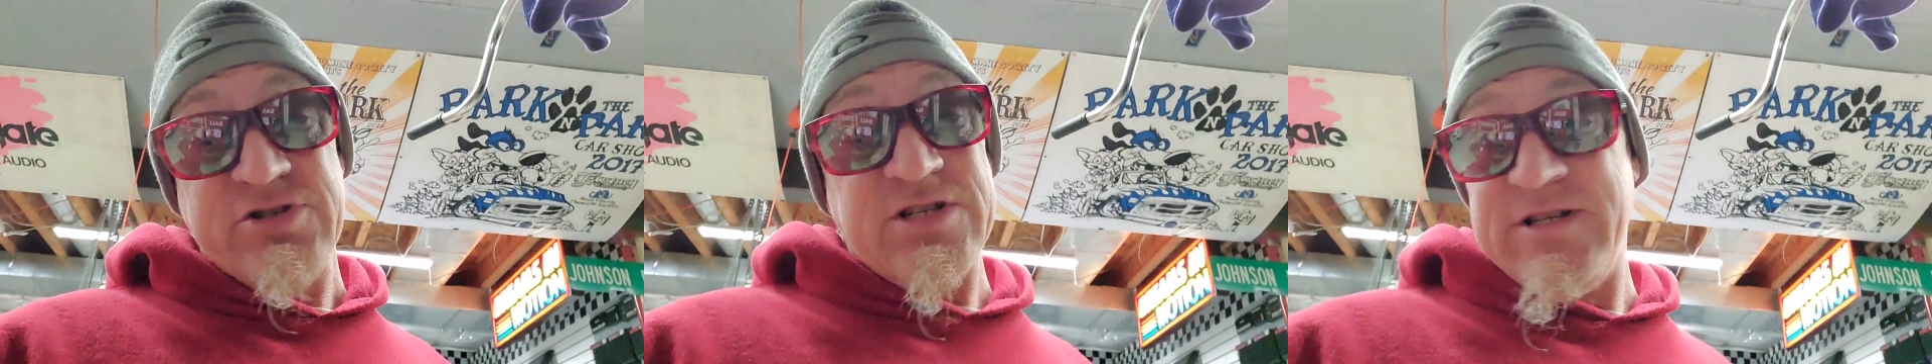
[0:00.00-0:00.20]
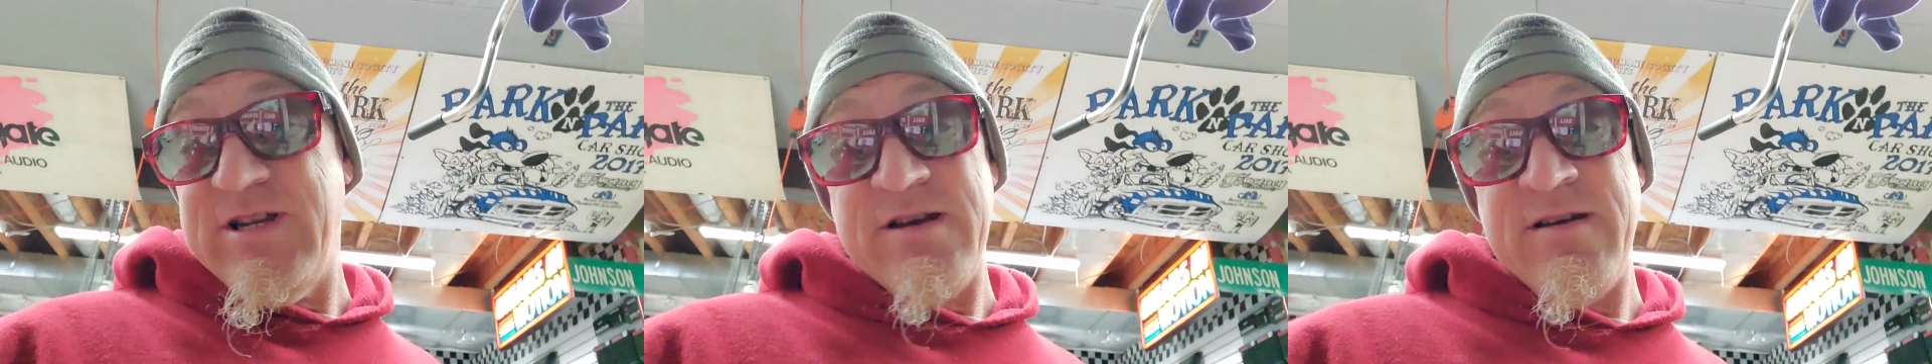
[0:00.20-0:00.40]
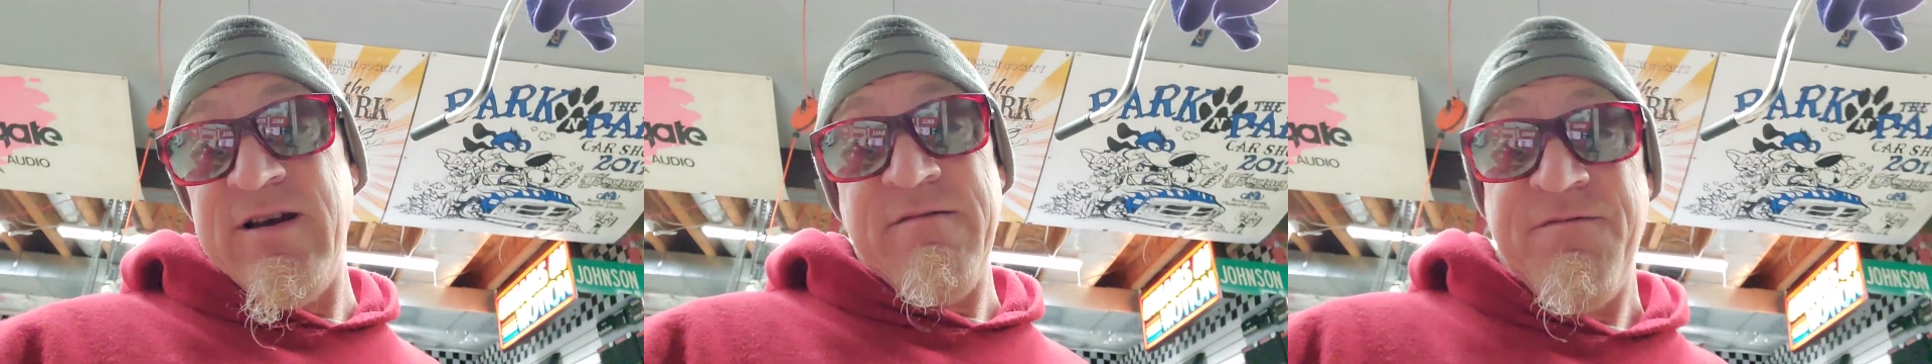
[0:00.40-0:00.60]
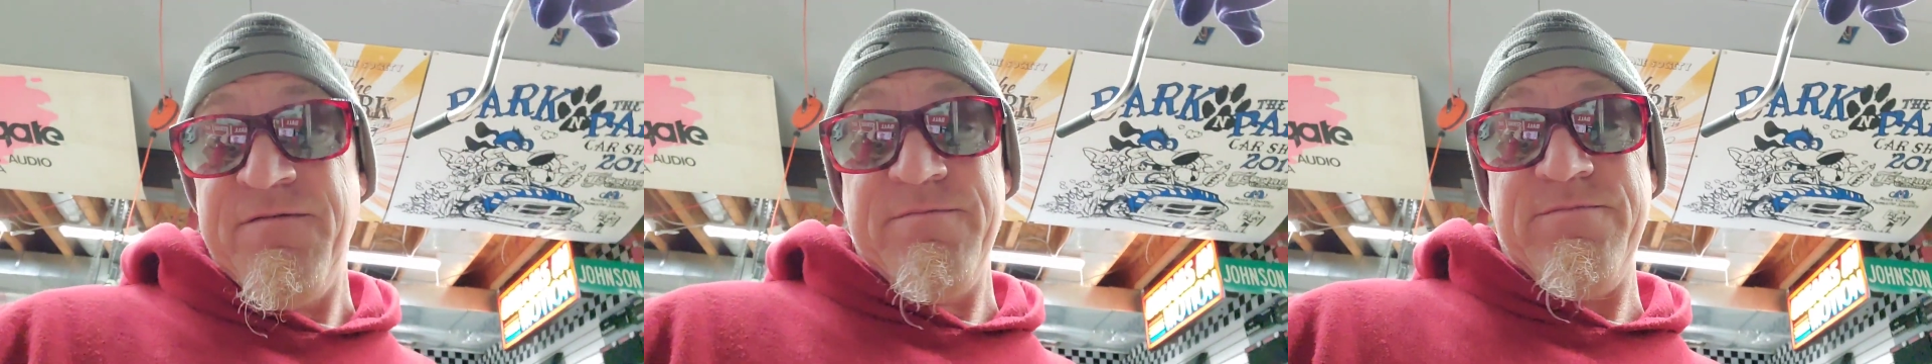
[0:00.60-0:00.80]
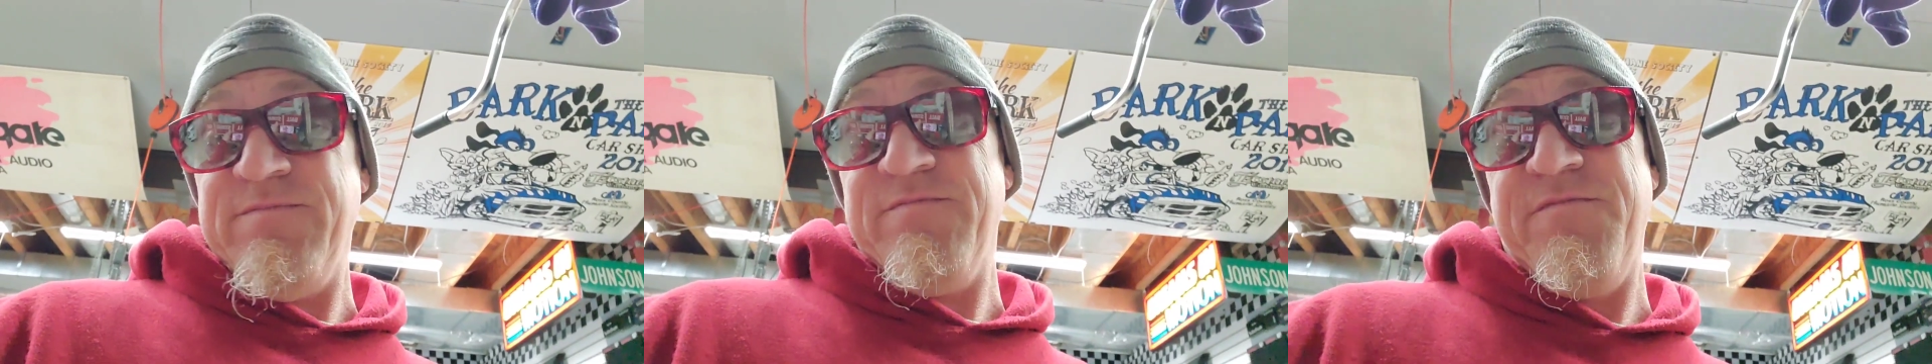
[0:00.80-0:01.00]
it didn't
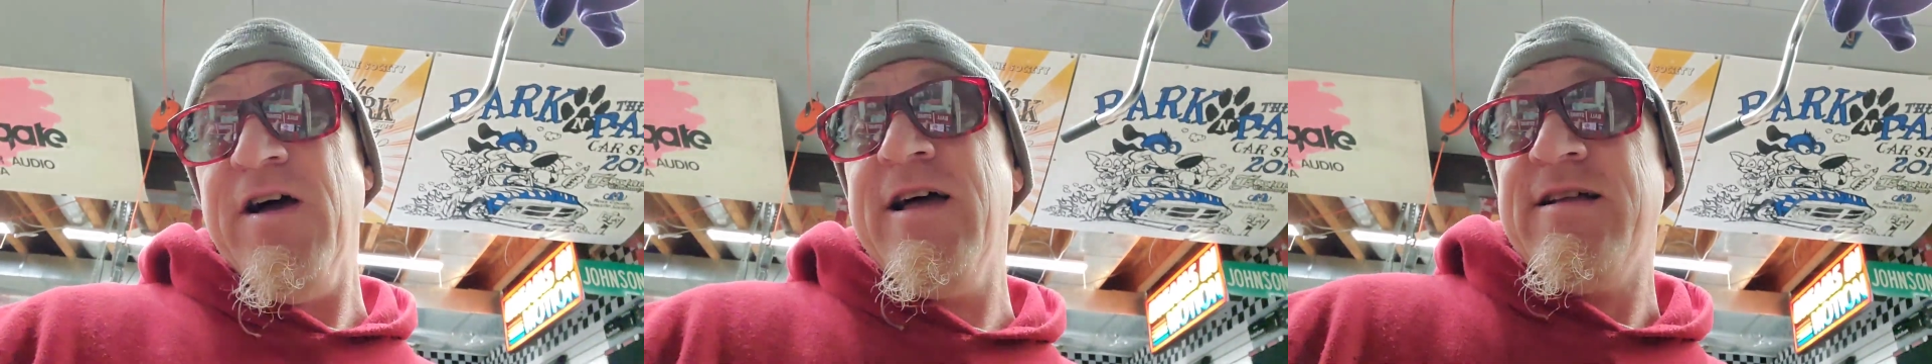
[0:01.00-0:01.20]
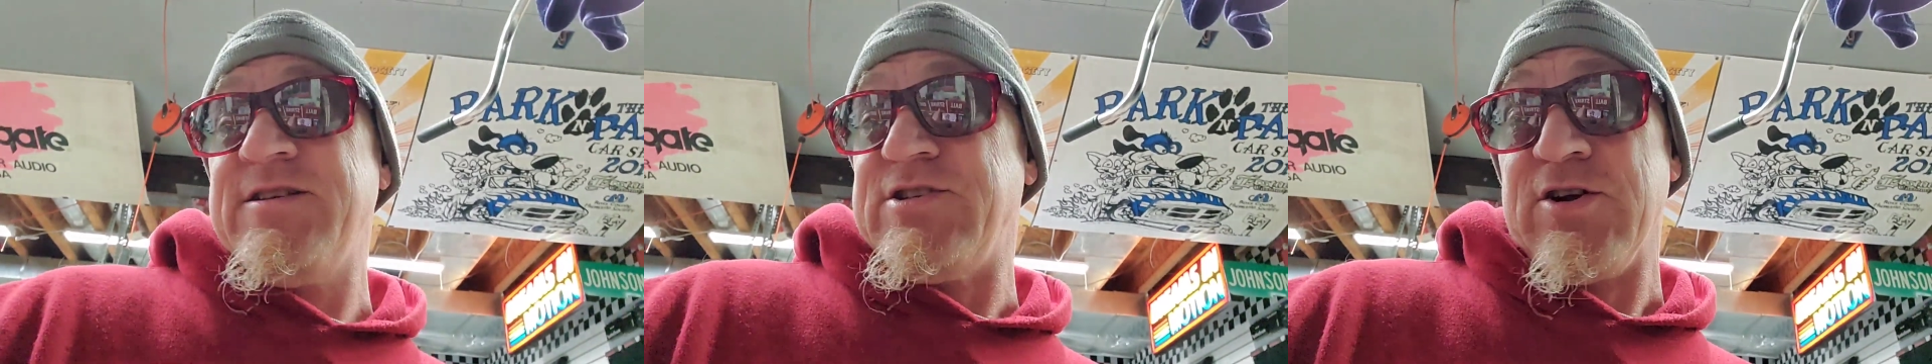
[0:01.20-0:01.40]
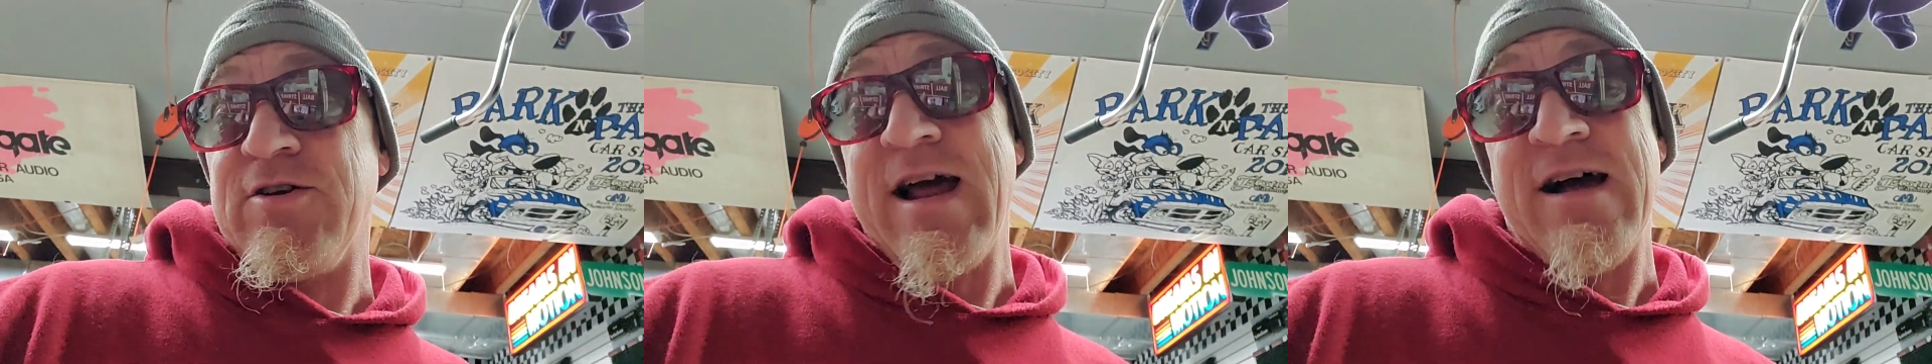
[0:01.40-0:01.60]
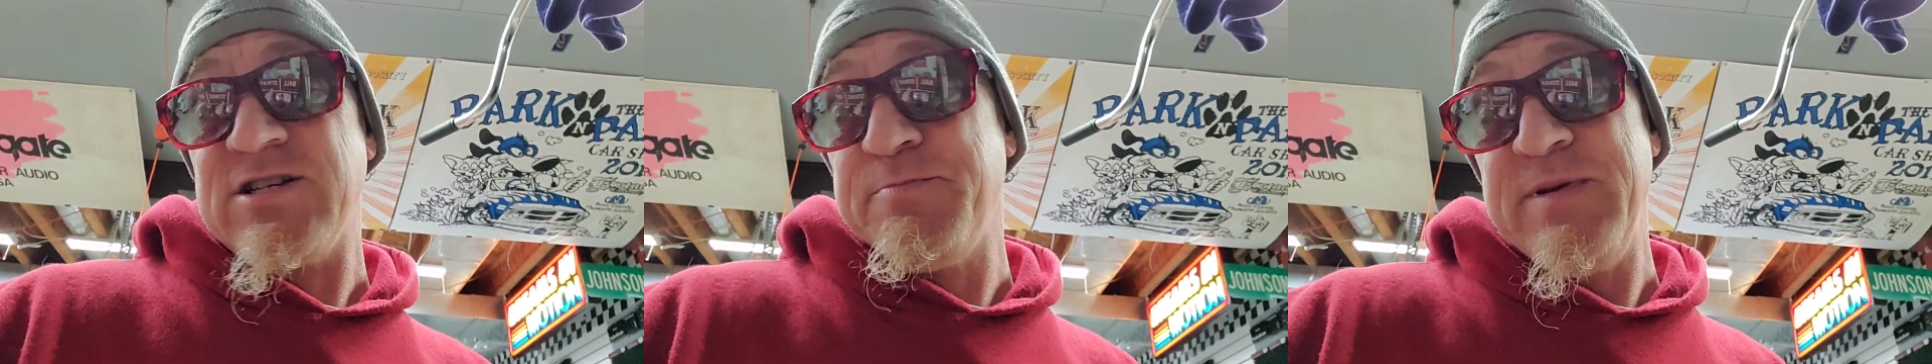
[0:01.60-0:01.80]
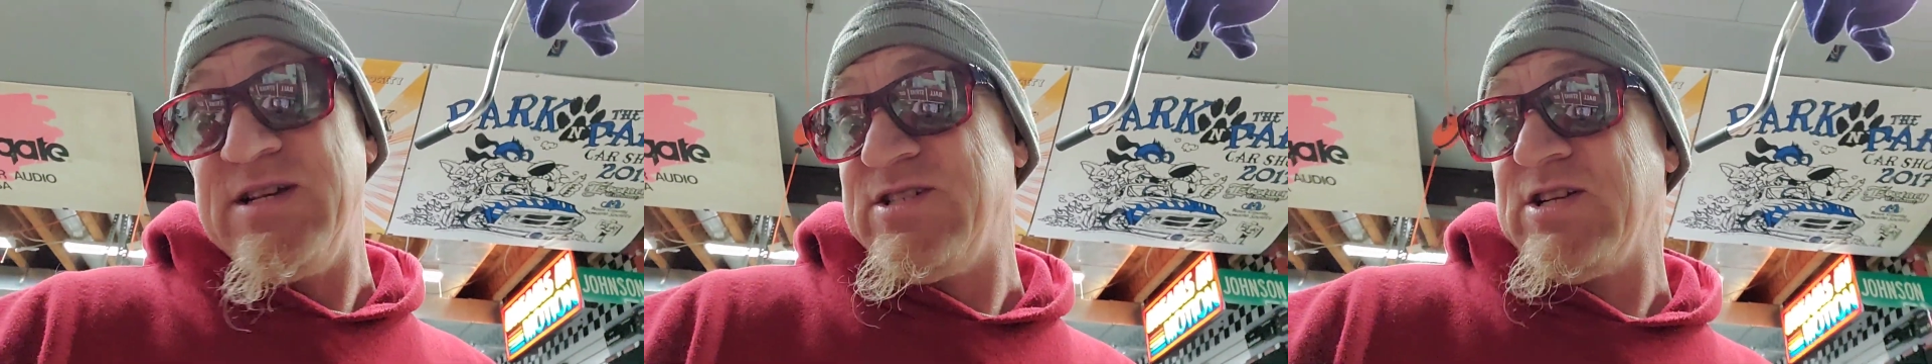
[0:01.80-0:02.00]
turn out to
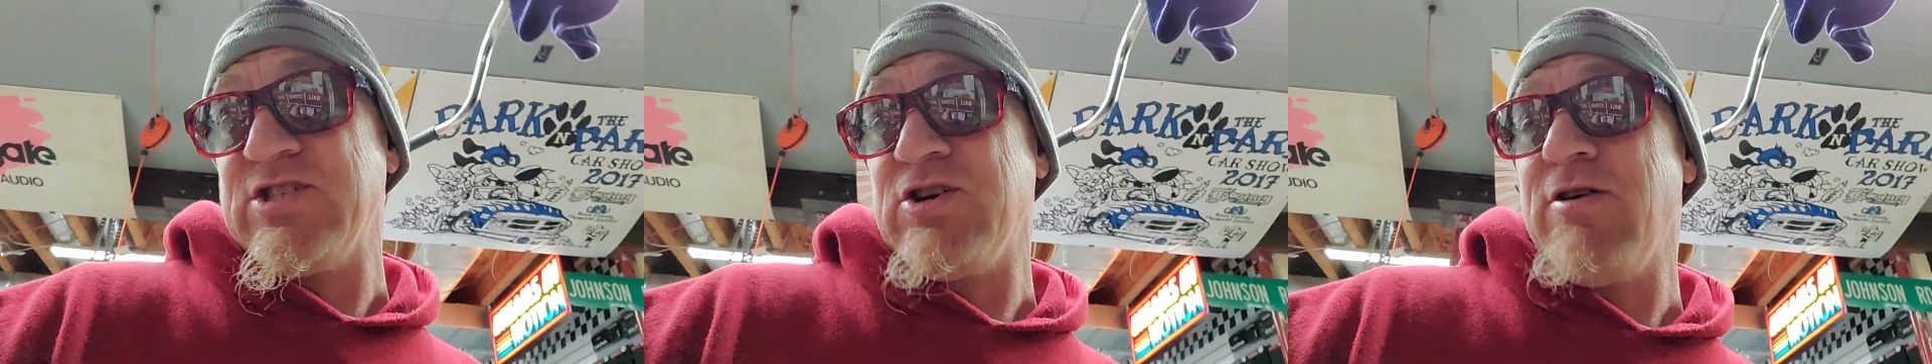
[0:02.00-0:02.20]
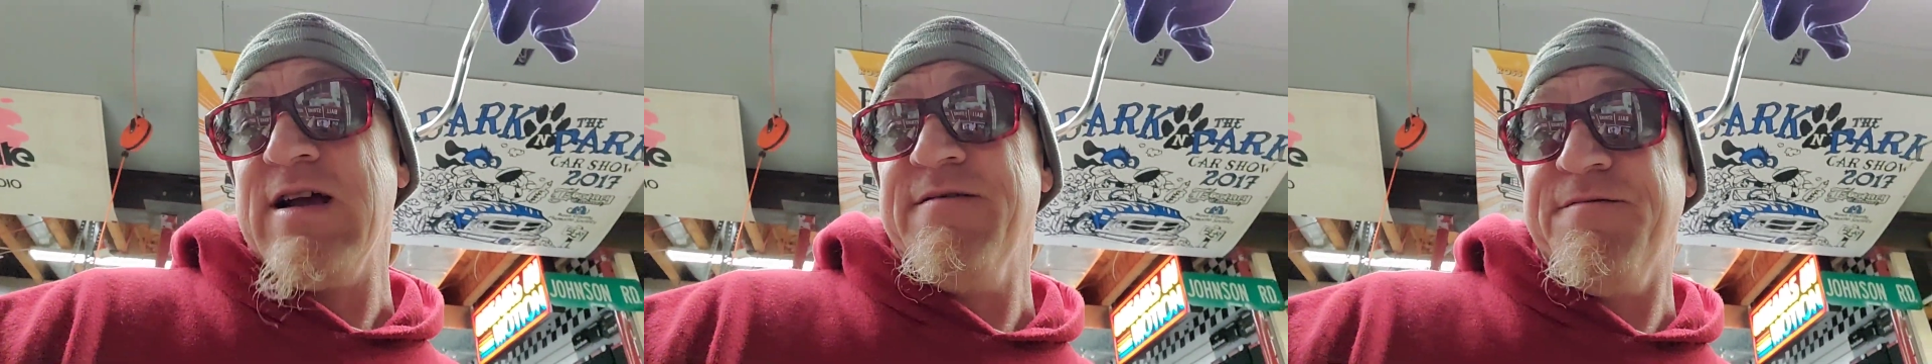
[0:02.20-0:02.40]
be such a great